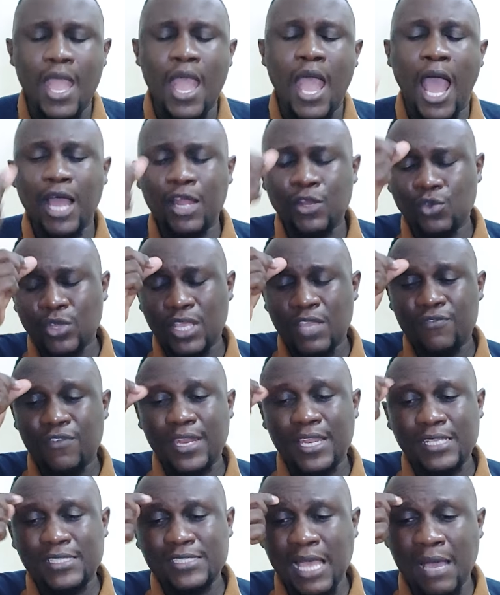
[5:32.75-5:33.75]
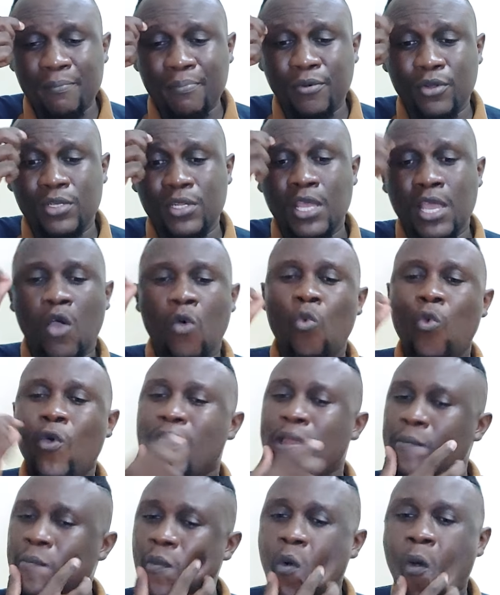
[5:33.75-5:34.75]
And to give an example,
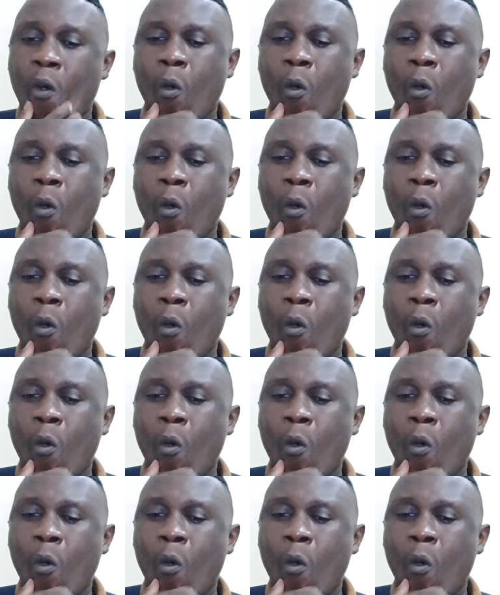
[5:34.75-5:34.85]
when